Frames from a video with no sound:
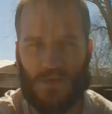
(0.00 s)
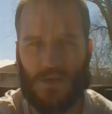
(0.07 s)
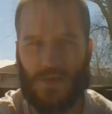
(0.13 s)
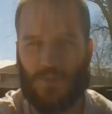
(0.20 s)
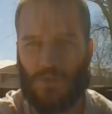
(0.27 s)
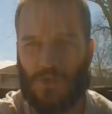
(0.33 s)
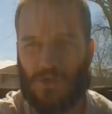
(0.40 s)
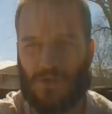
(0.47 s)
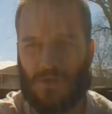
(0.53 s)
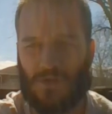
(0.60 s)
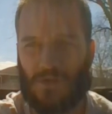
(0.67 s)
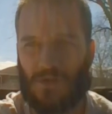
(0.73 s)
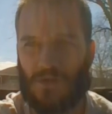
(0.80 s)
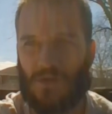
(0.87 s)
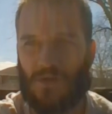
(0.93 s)
and wool.
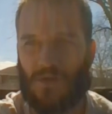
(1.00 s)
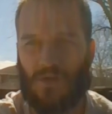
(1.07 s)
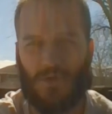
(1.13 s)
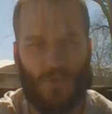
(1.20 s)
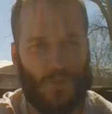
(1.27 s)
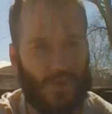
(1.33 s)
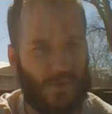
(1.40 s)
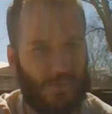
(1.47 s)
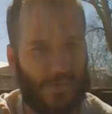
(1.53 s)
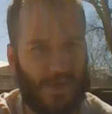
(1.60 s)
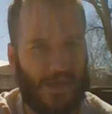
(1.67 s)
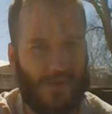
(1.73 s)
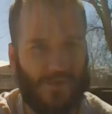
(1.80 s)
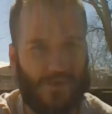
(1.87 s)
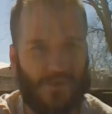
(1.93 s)
Don't wear them
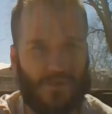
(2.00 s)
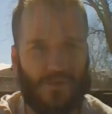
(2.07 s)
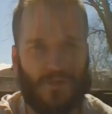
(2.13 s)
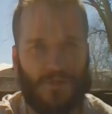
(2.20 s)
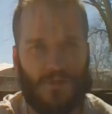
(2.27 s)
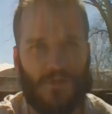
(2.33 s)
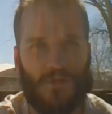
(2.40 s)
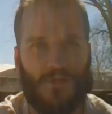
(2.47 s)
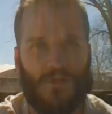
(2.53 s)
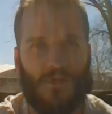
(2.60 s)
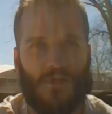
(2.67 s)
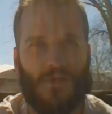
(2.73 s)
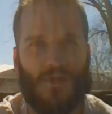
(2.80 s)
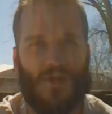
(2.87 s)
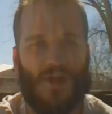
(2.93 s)
together.
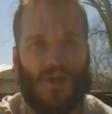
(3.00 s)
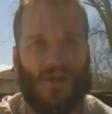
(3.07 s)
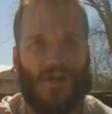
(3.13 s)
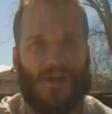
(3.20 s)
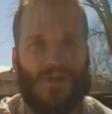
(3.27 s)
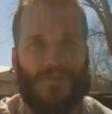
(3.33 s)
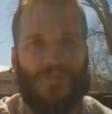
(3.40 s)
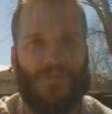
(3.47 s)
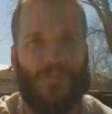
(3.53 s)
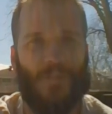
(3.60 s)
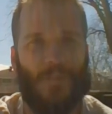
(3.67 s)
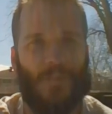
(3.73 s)
Um,